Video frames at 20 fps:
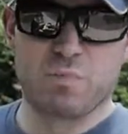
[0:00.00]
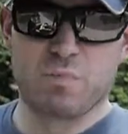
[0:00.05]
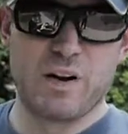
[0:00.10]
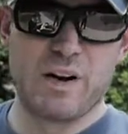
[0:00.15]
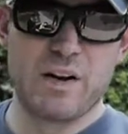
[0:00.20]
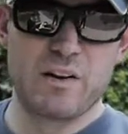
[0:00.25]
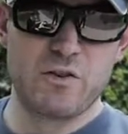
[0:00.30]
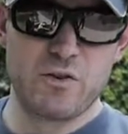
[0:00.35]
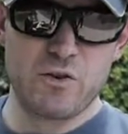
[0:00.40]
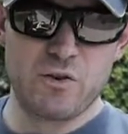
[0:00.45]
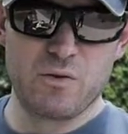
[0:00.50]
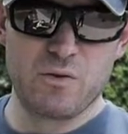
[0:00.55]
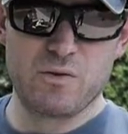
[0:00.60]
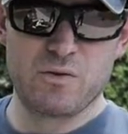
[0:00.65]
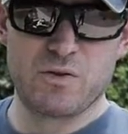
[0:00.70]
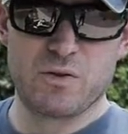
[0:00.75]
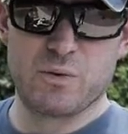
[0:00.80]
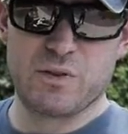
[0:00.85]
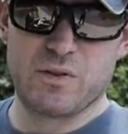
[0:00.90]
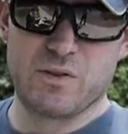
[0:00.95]
brand new,
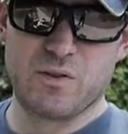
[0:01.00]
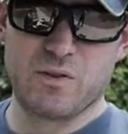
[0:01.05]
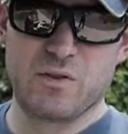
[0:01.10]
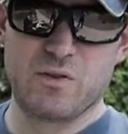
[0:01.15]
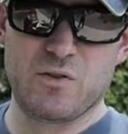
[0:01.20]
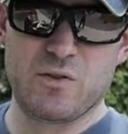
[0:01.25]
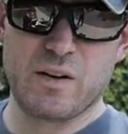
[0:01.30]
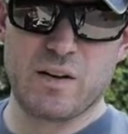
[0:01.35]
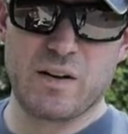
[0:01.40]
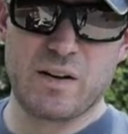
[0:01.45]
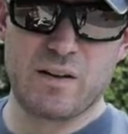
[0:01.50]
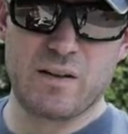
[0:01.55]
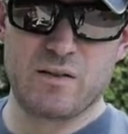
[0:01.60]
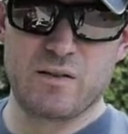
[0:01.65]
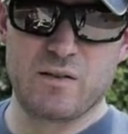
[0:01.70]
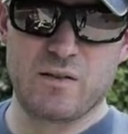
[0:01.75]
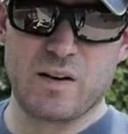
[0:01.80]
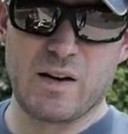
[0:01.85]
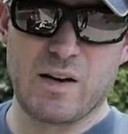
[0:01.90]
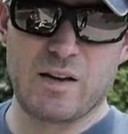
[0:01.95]
so we still do get
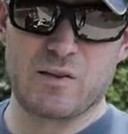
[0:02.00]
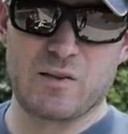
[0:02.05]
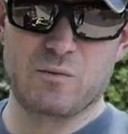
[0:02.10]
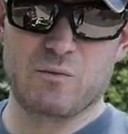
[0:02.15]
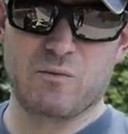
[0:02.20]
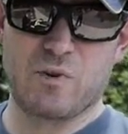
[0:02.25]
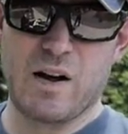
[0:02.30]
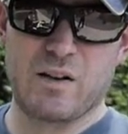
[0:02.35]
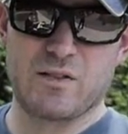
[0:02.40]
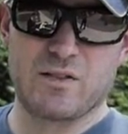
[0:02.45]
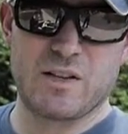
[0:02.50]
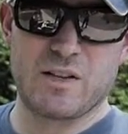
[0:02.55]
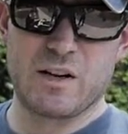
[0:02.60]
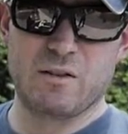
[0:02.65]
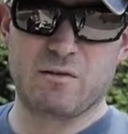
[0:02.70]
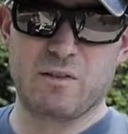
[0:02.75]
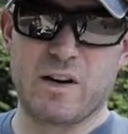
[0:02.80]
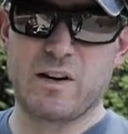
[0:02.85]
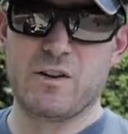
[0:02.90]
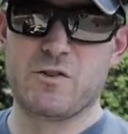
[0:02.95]
gotta get some rounds
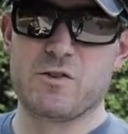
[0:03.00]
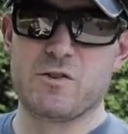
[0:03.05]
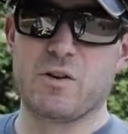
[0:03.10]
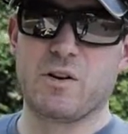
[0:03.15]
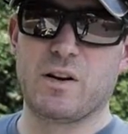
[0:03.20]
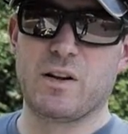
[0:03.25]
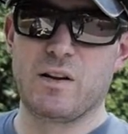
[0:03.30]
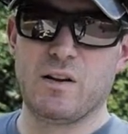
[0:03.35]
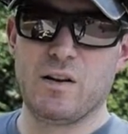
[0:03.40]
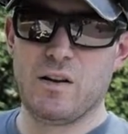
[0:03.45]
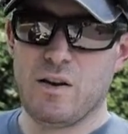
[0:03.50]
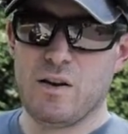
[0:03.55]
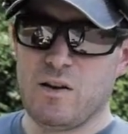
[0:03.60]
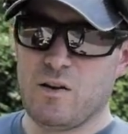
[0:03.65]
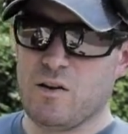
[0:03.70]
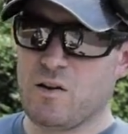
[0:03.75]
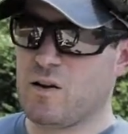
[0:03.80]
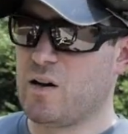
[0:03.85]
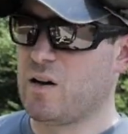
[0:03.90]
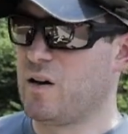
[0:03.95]
down range on it.
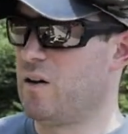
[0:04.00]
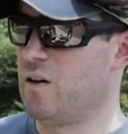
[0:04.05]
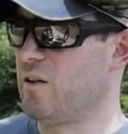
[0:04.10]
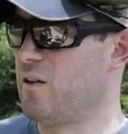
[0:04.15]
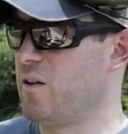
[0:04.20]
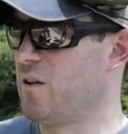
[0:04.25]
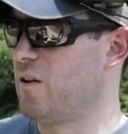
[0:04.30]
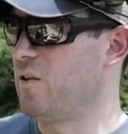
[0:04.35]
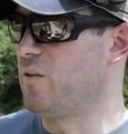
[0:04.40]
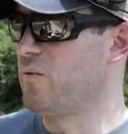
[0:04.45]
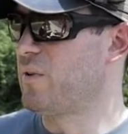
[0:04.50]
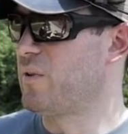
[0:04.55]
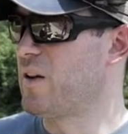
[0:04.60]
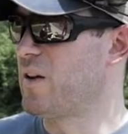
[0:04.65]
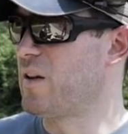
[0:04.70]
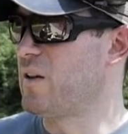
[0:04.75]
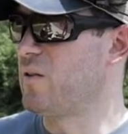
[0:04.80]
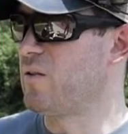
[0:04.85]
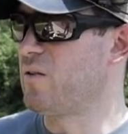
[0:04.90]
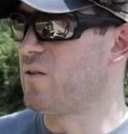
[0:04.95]
Uh, you know,
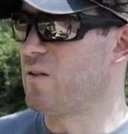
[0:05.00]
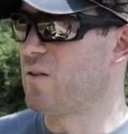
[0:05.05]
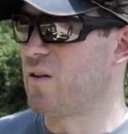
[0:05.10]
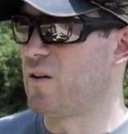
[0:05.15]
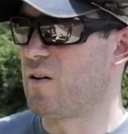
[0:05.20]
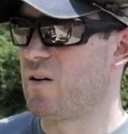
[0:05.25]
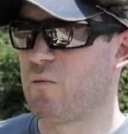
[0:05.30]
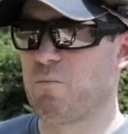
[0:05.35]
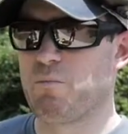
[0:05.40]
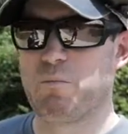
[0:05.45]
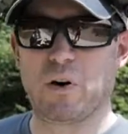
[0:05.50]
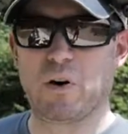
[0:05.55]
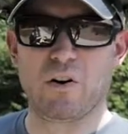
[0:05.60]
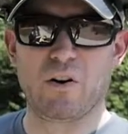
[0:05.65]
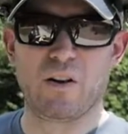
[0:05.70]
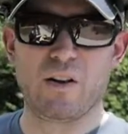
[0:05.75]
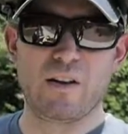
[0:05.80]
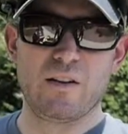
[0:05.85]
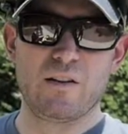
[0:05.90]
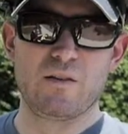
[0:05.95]
get it uh,
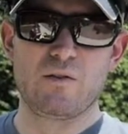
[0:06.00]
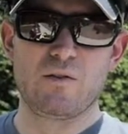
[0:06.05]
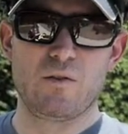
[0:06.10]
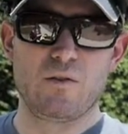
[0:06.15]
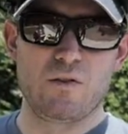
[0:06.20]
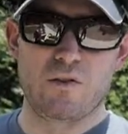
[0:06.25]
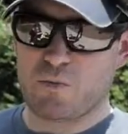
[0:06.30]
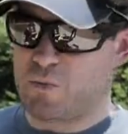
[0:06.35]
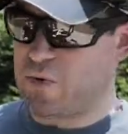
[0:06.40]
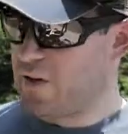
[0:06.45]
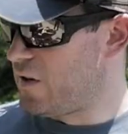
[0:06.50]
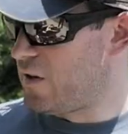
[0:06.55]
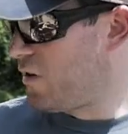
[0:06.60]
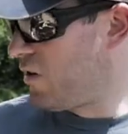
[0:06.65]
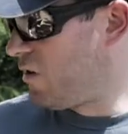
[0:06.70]
burnt in, so to speak, a